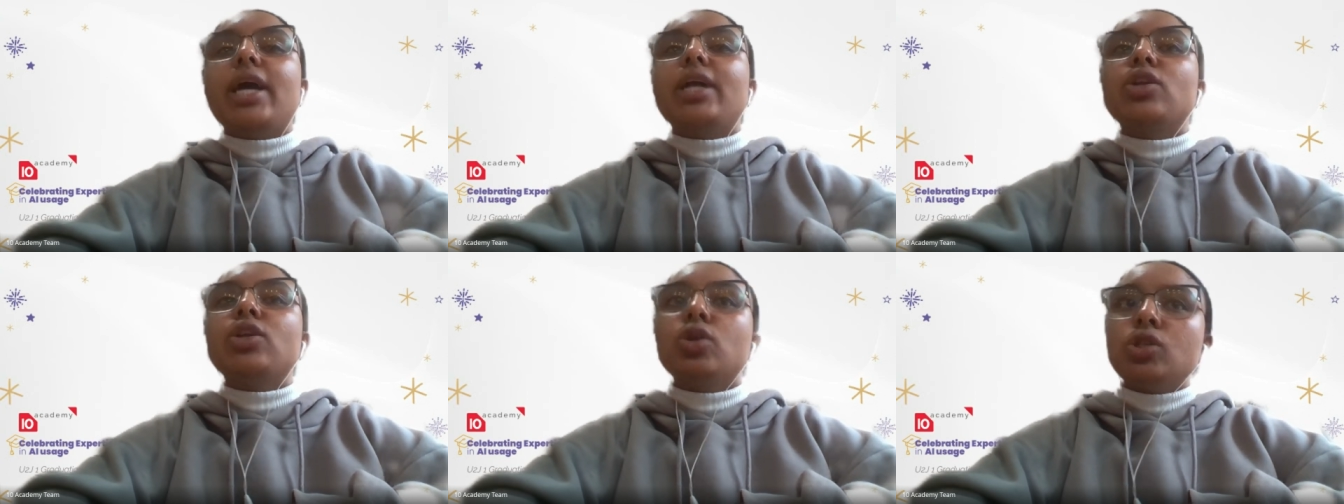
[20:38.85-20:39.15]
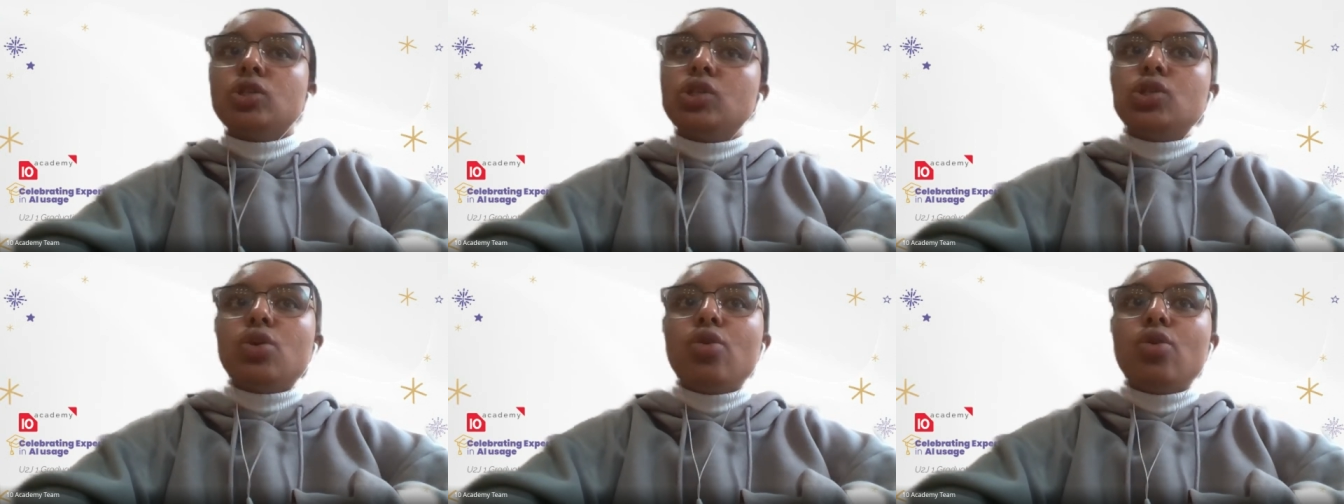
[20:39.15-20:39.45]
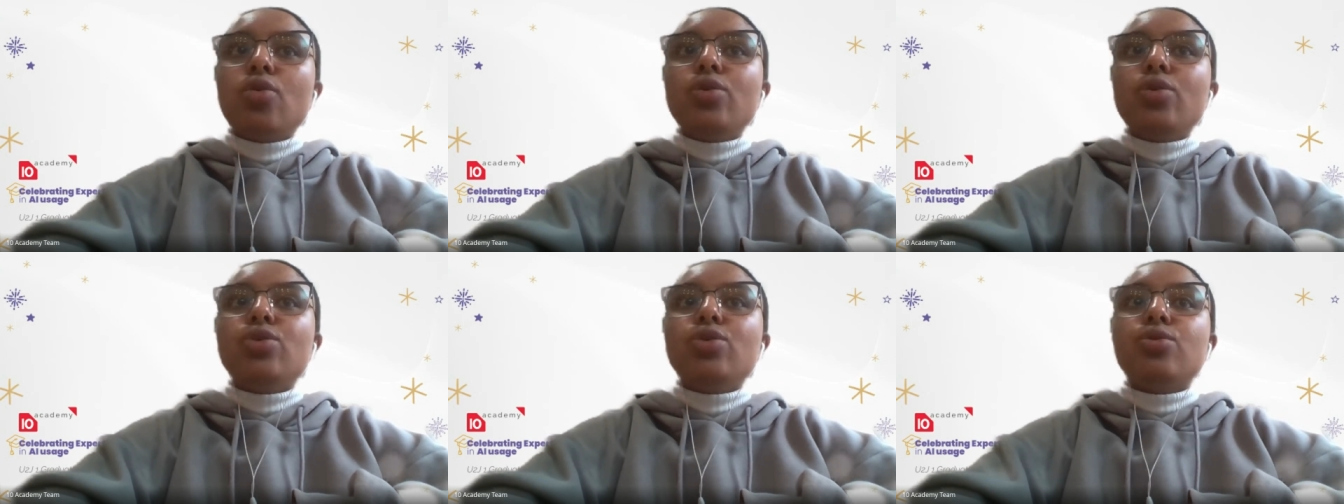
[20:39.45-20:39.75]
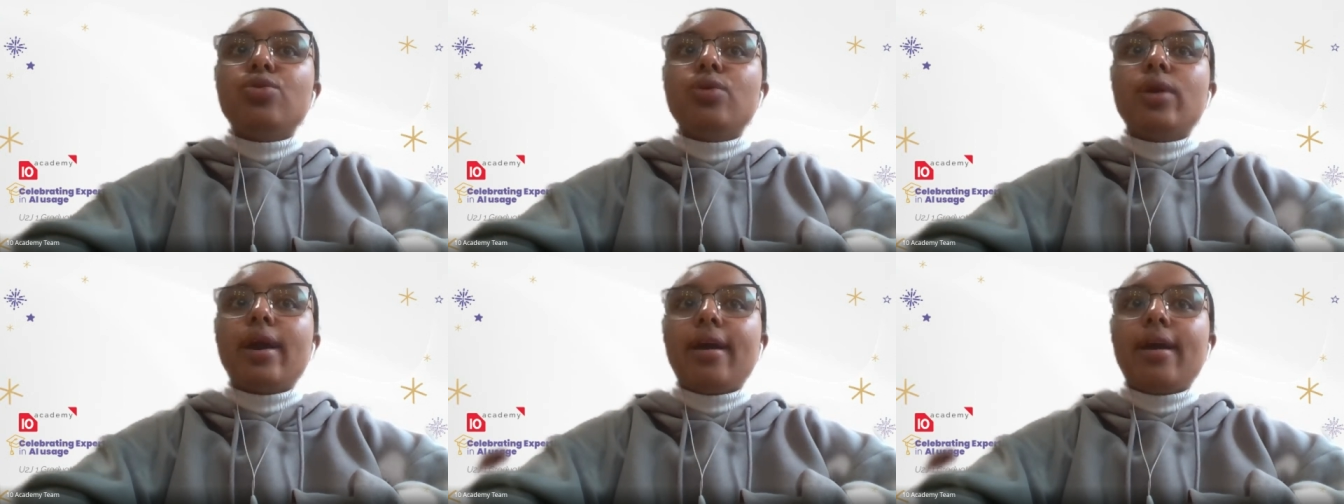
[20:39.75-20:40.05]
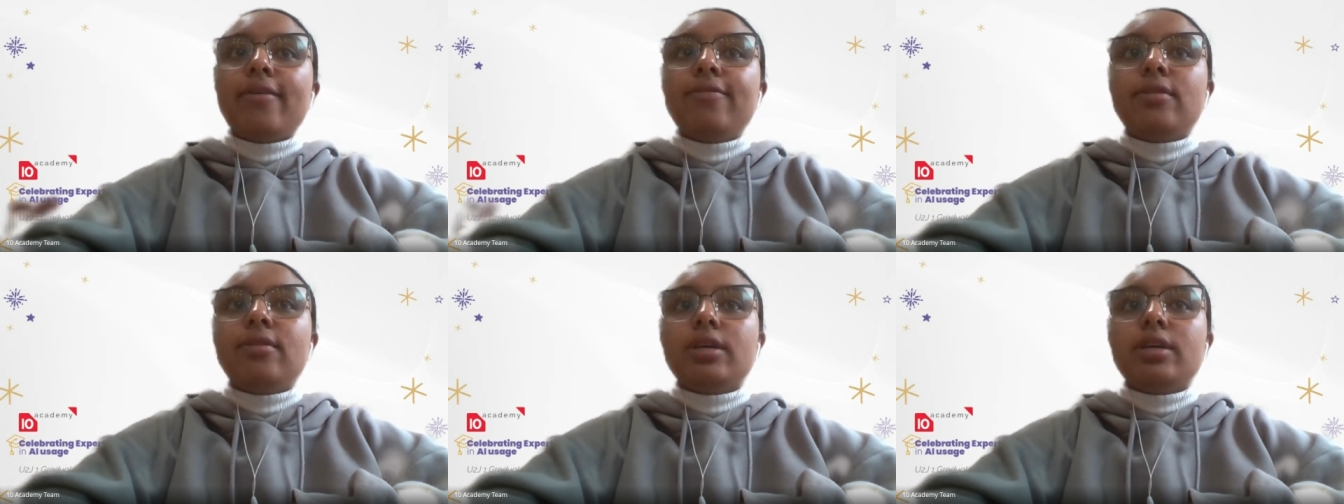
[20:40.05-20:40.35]
And also, you
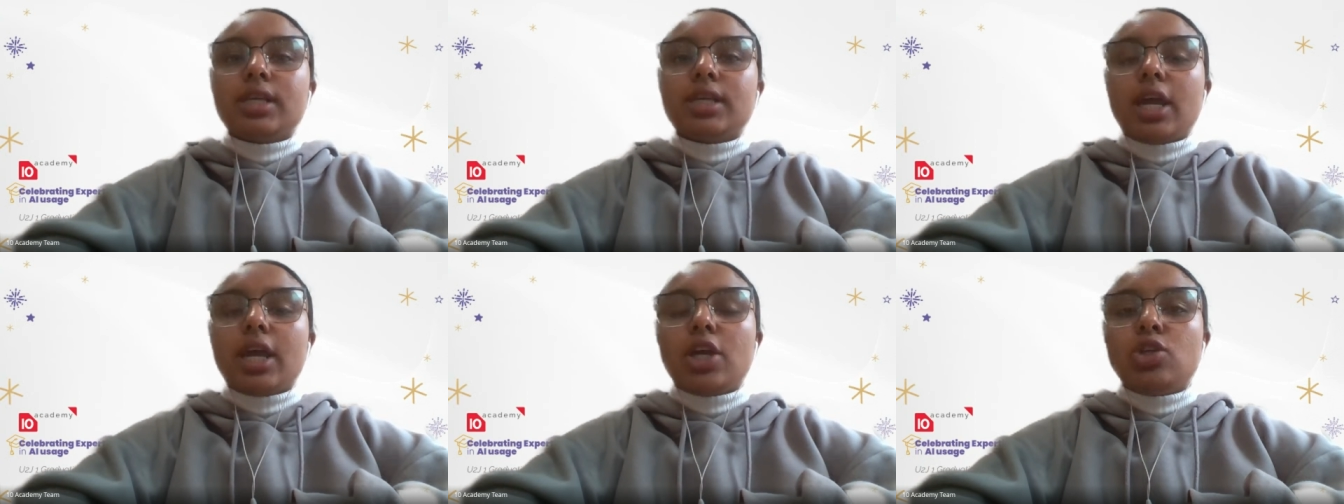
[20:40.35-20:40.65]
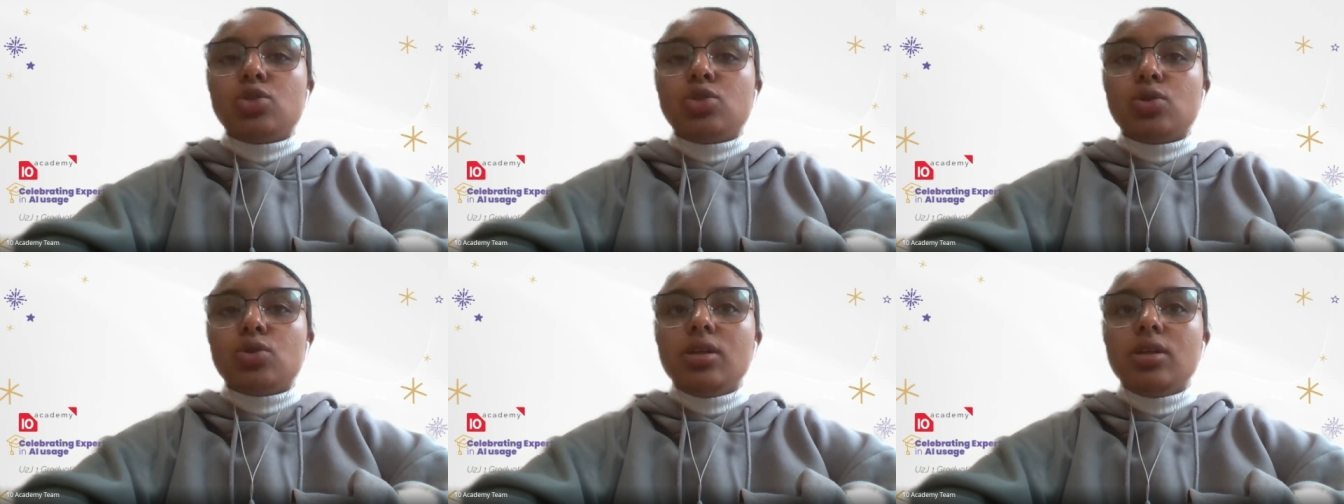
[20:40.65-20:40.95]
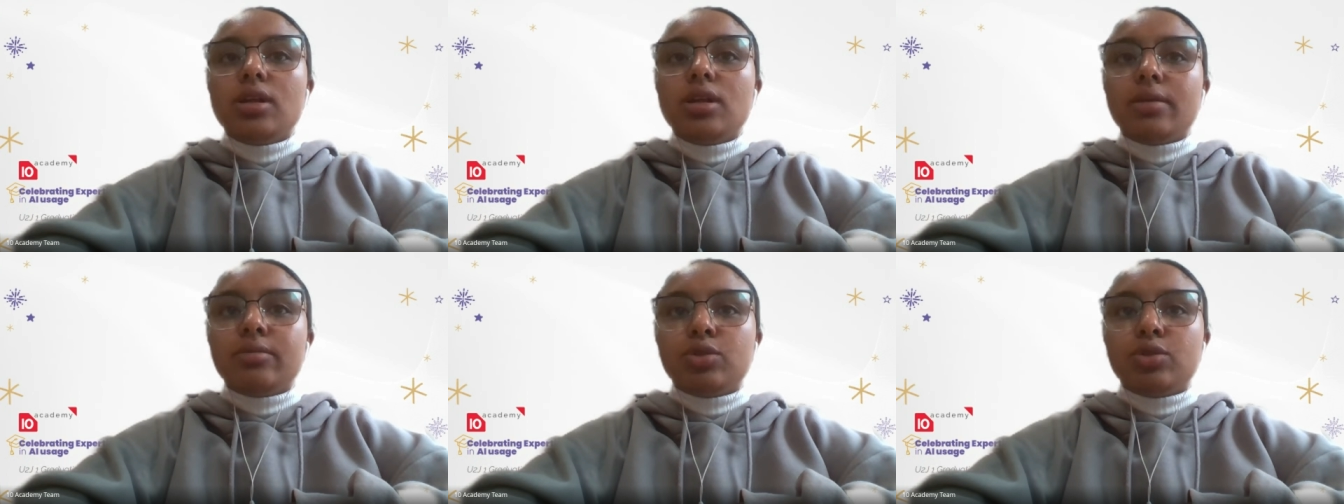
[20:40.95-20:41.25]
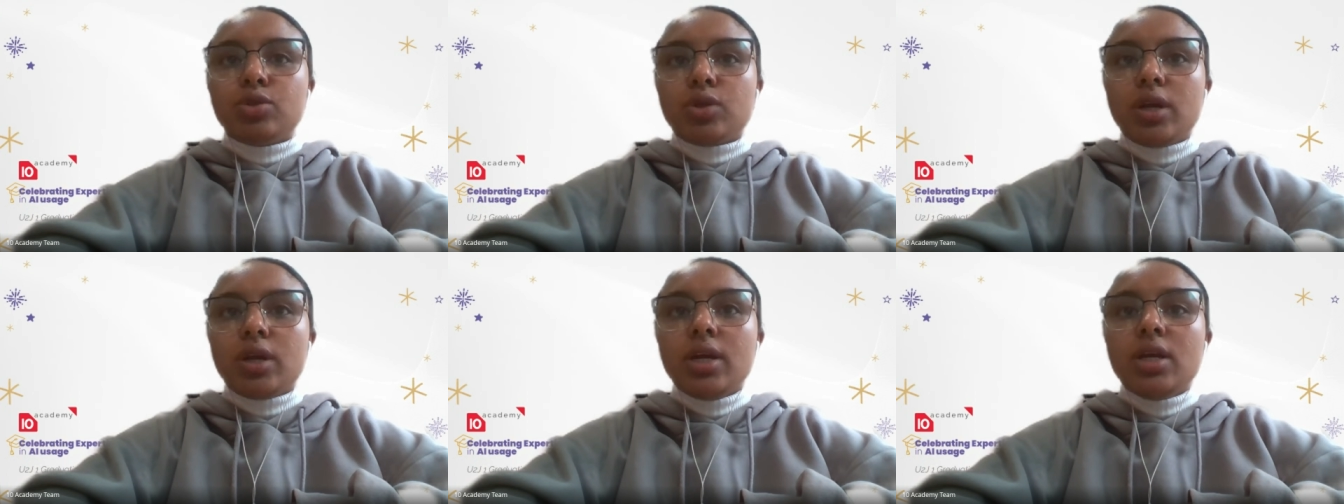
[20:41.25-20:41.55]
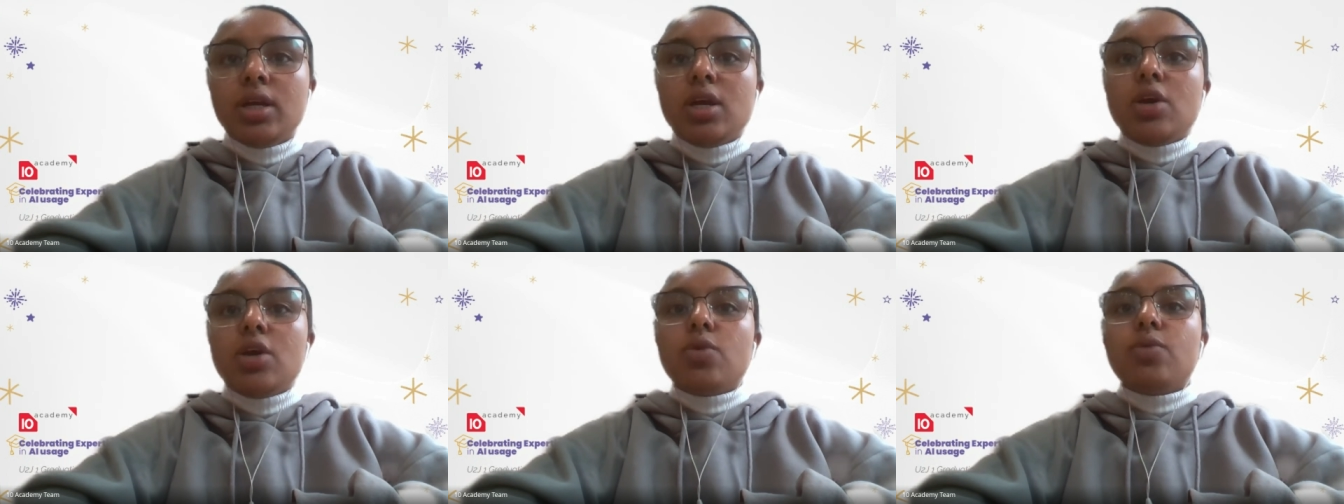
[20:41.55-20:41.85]
have the schedule, I'm sure.
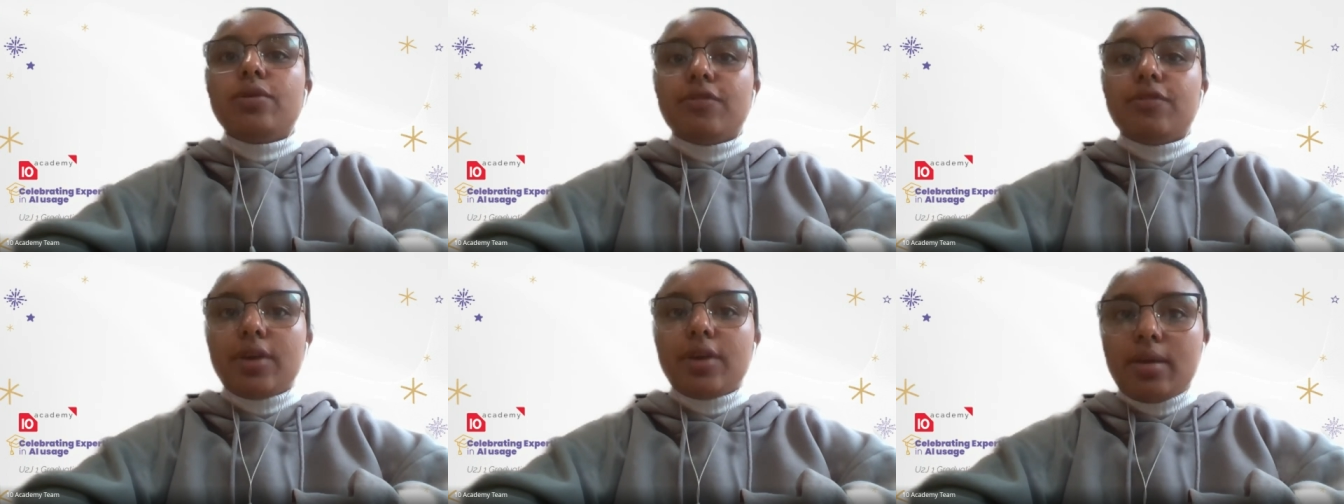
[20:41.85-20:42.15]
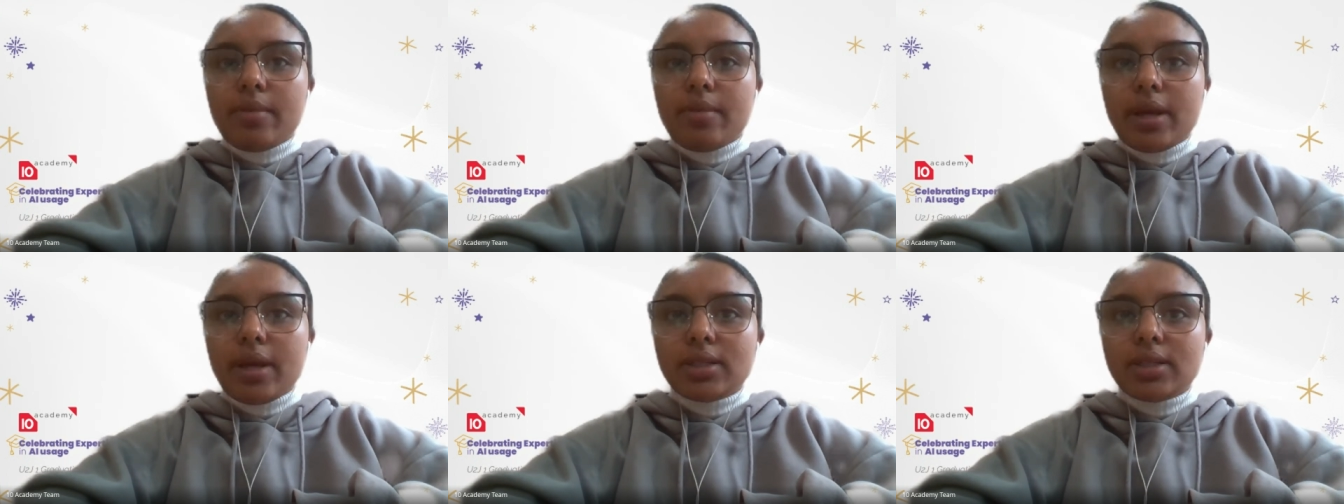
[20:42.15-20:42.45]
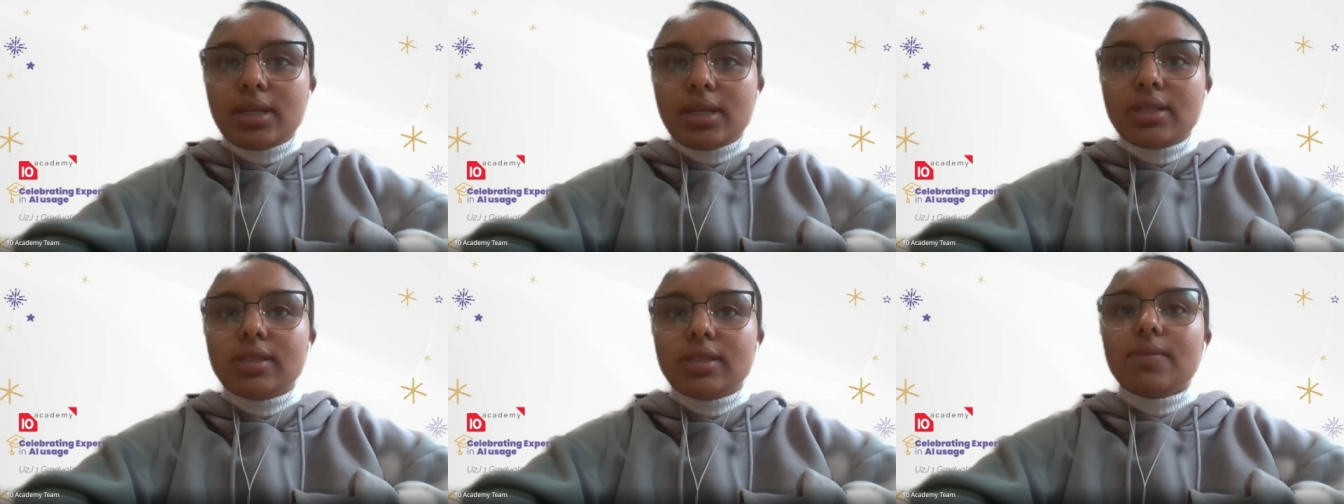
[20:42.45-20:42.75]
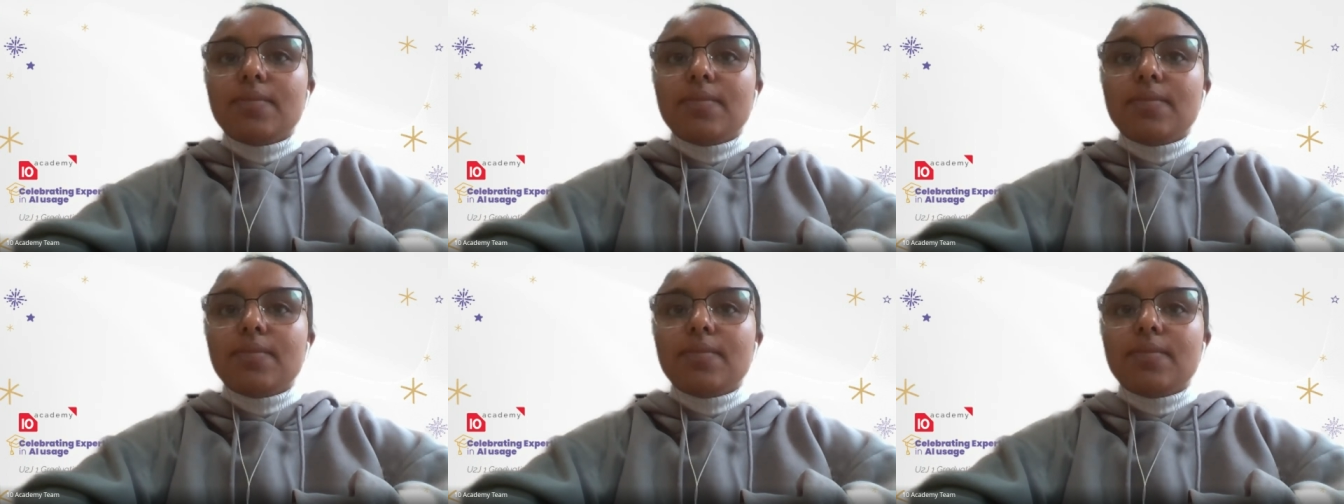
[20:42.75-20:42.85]
We've emailed it